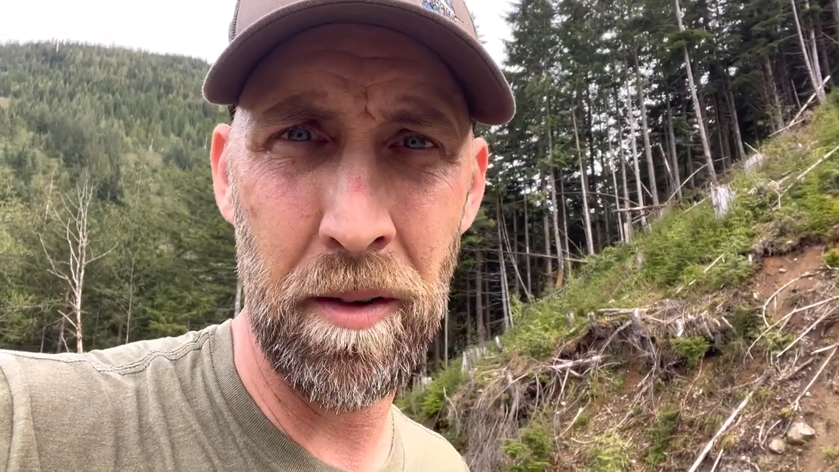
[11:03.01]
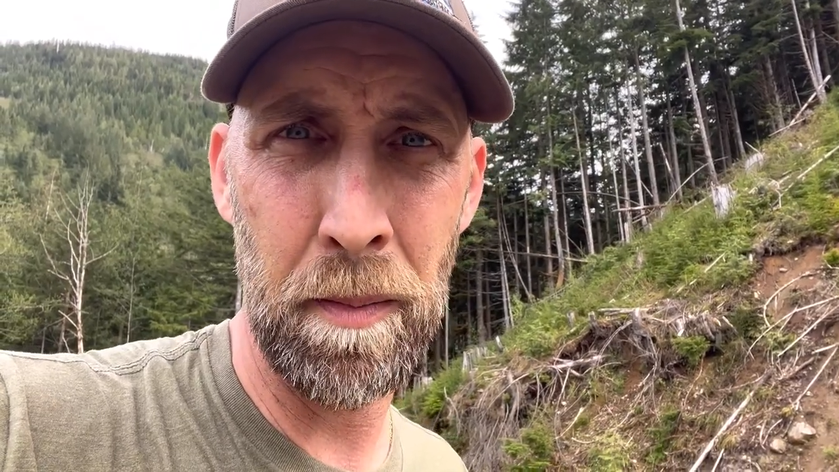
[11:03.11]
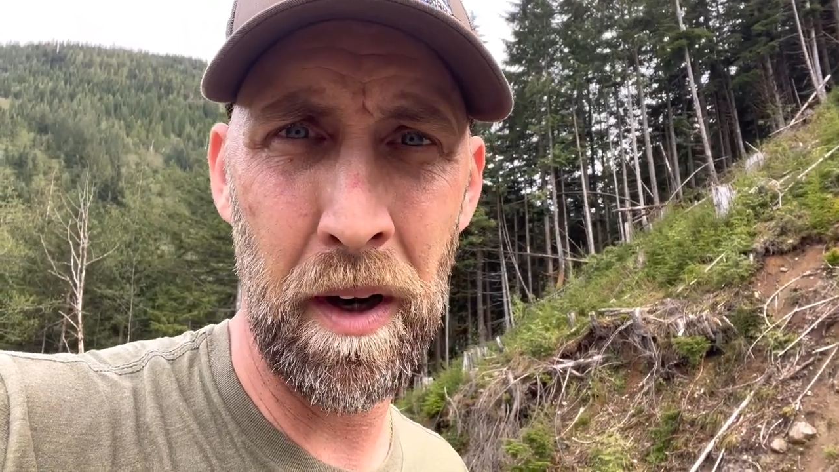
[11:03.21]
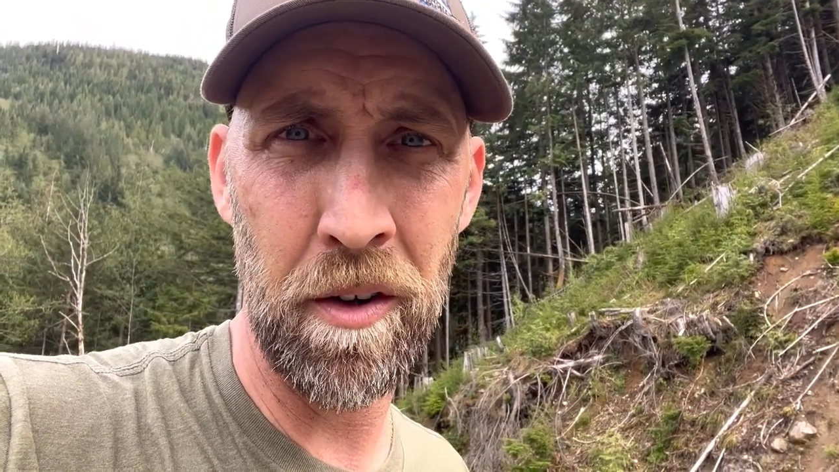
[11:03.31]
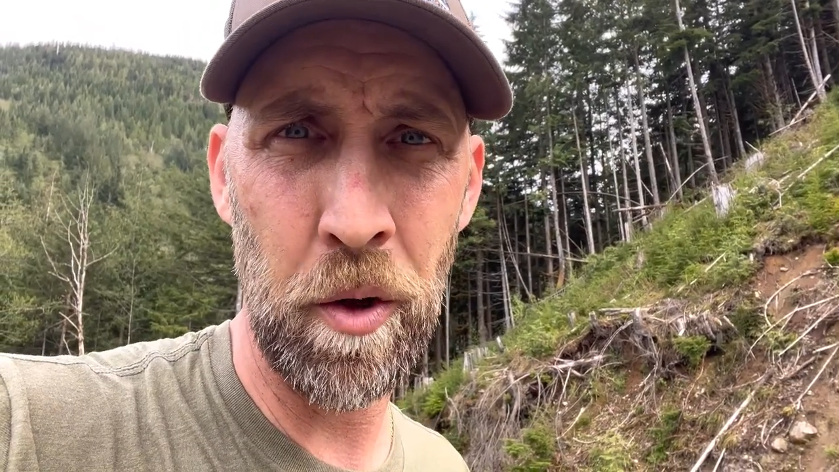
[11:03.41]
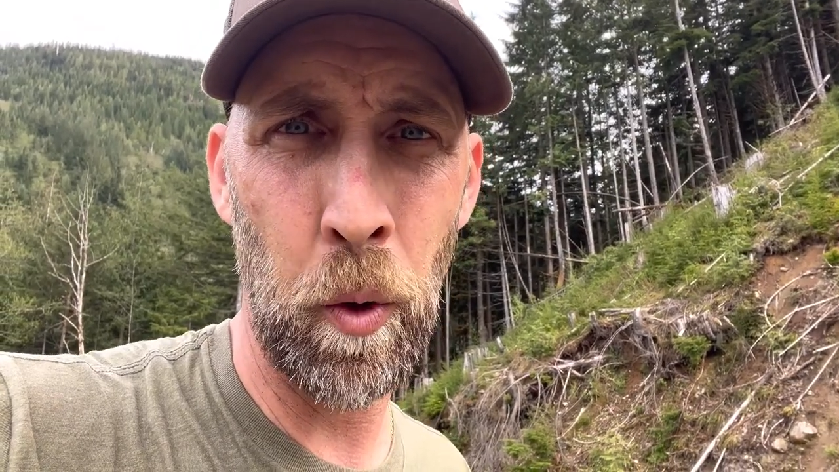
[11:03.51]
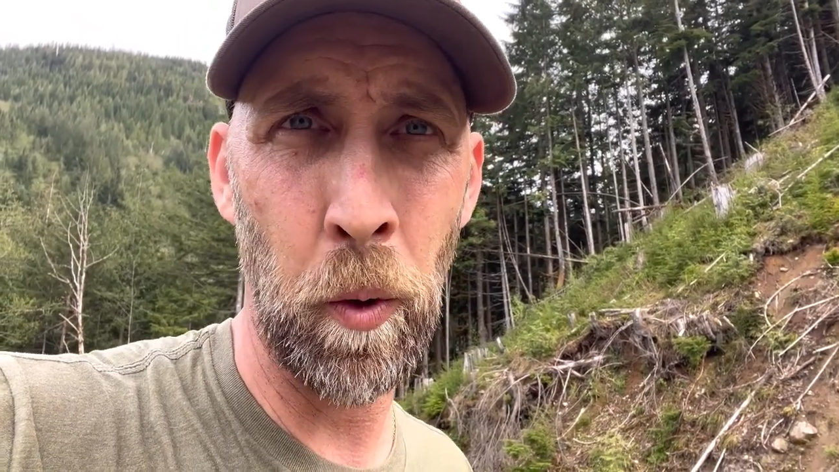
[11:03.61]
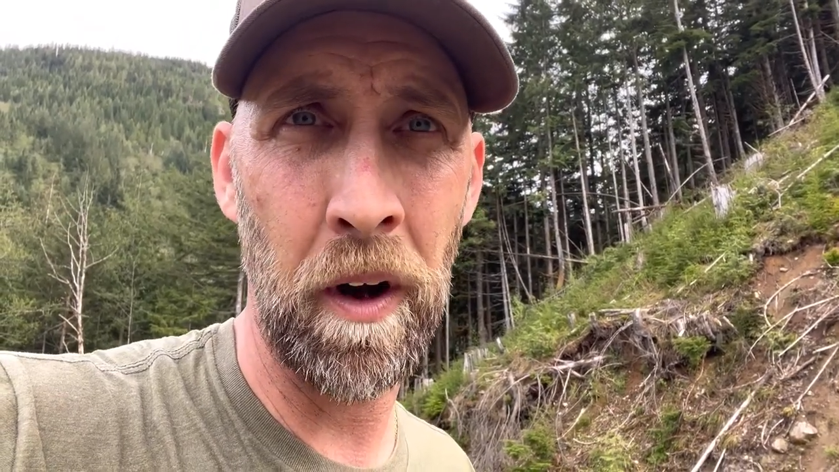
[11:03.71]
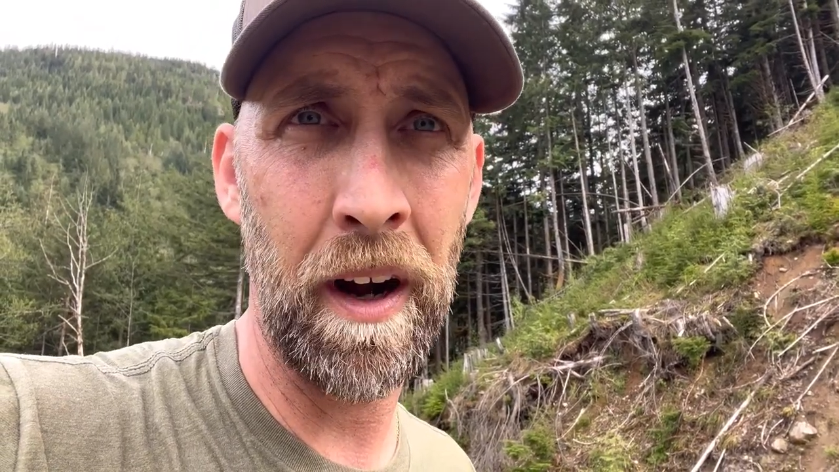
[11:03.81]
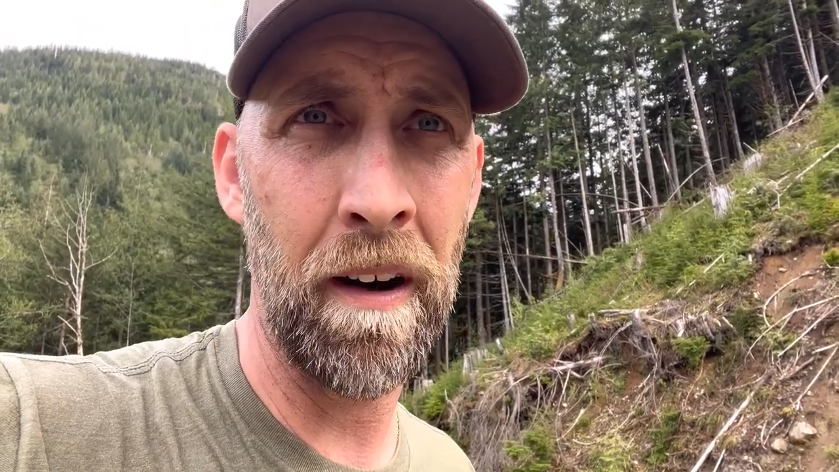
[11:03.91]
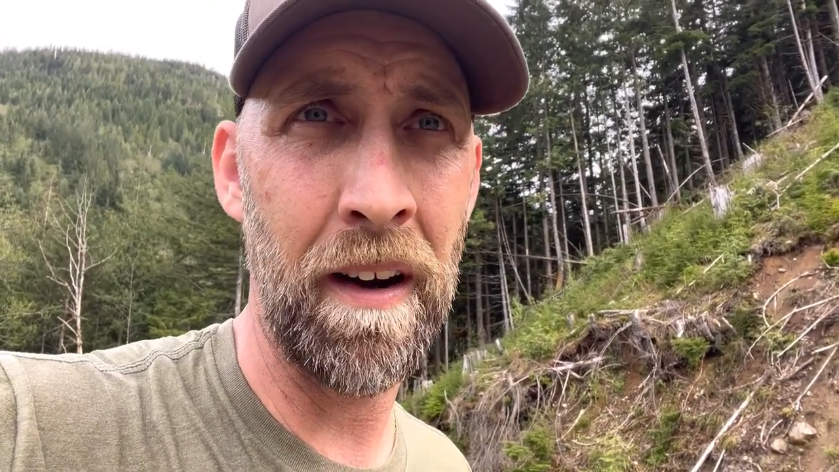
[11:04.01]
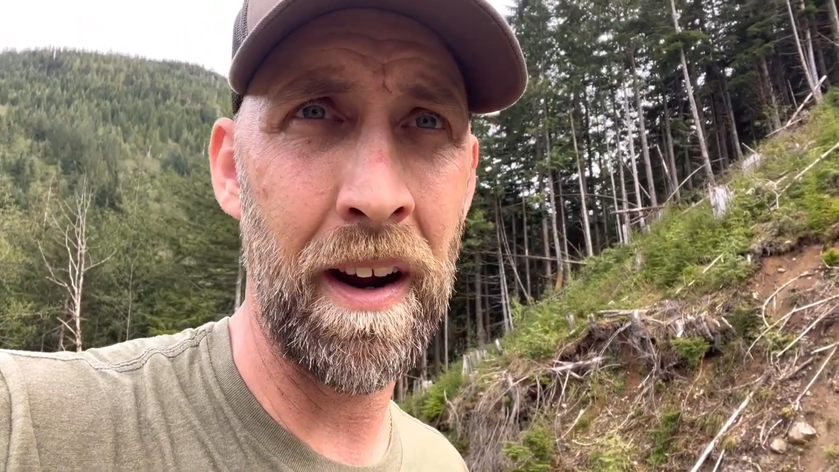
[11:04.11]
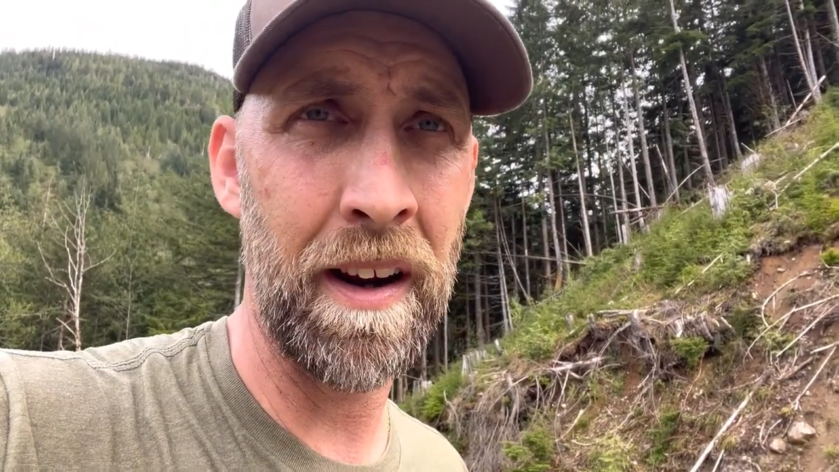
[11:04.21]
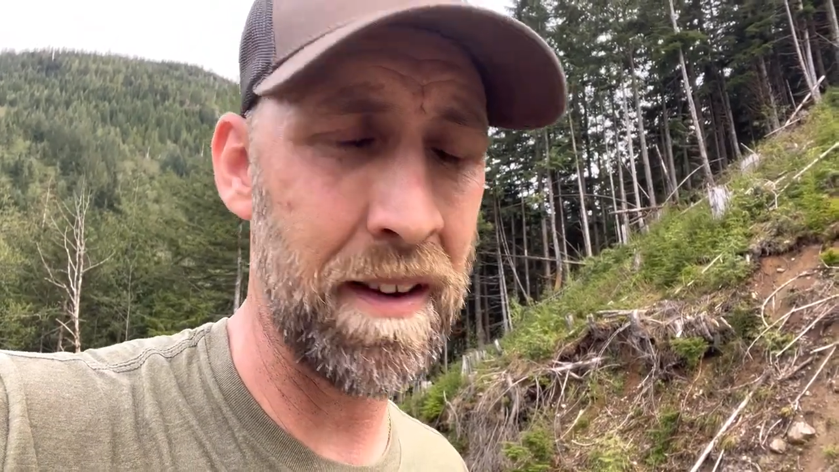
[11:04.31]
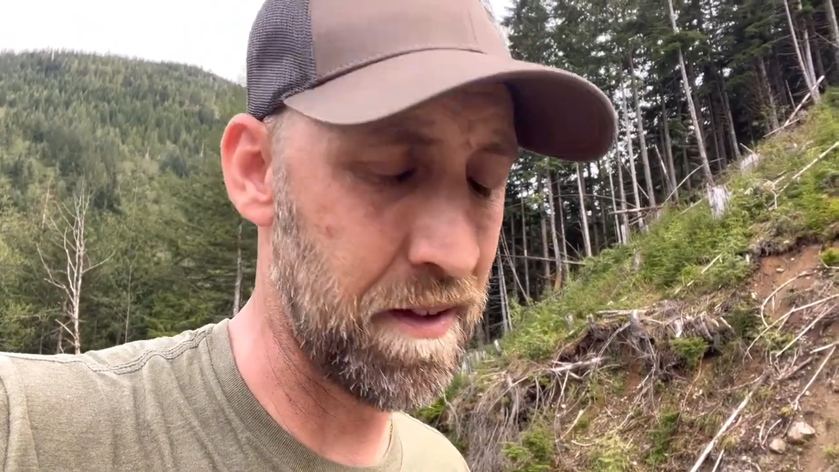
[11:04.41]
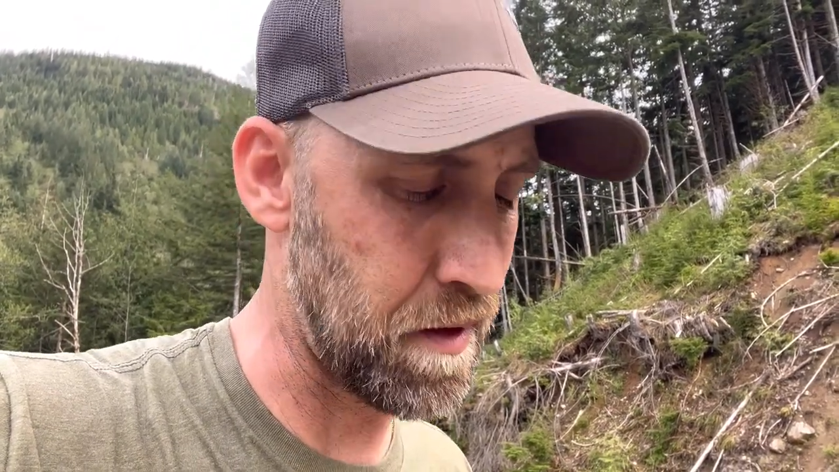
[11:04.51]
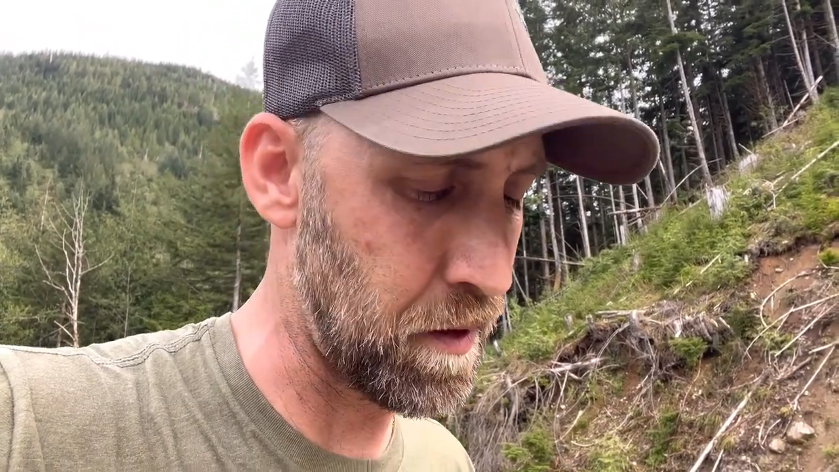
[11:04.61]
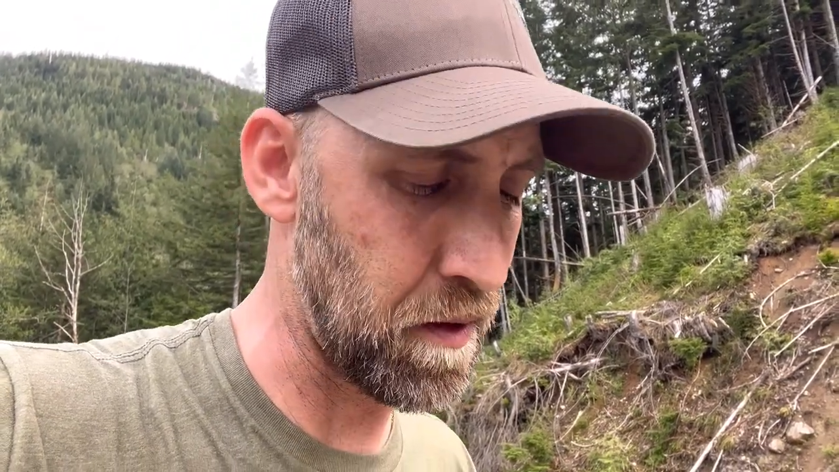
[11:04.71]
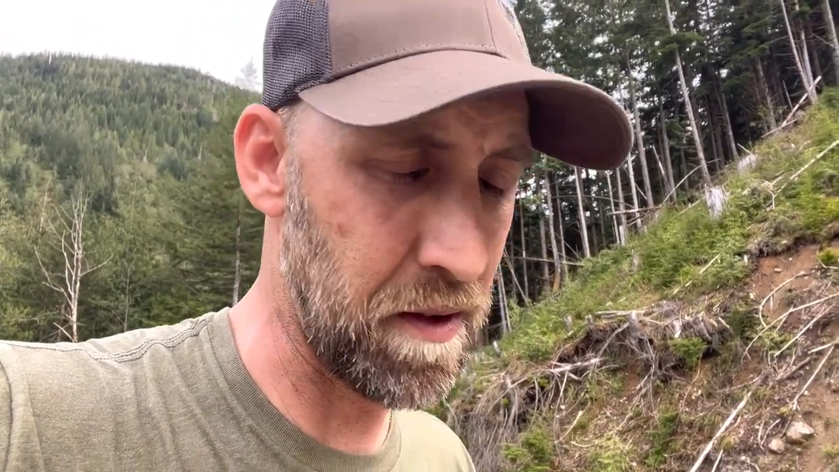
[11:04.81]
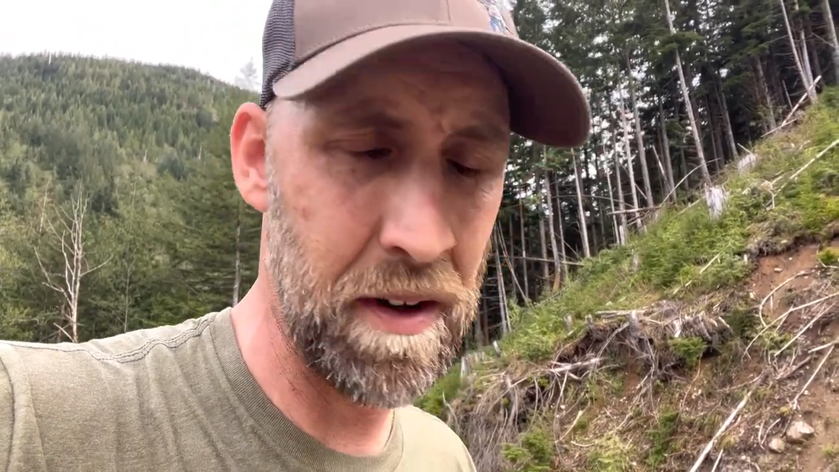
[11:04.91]
bear's core area,
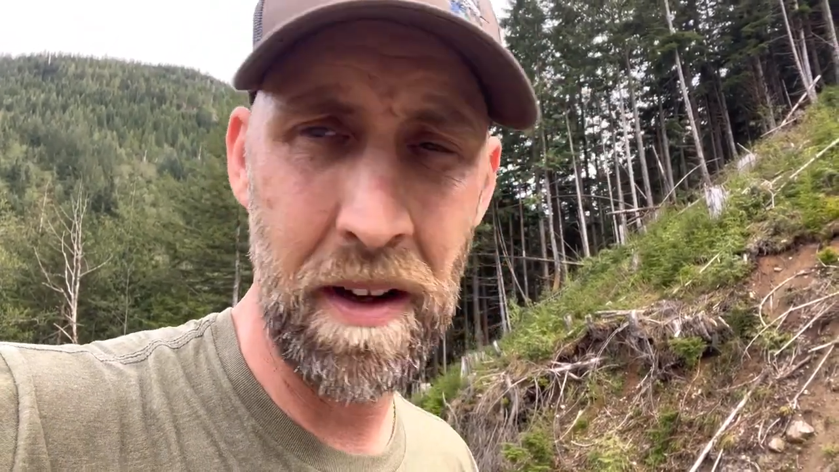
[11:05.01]
because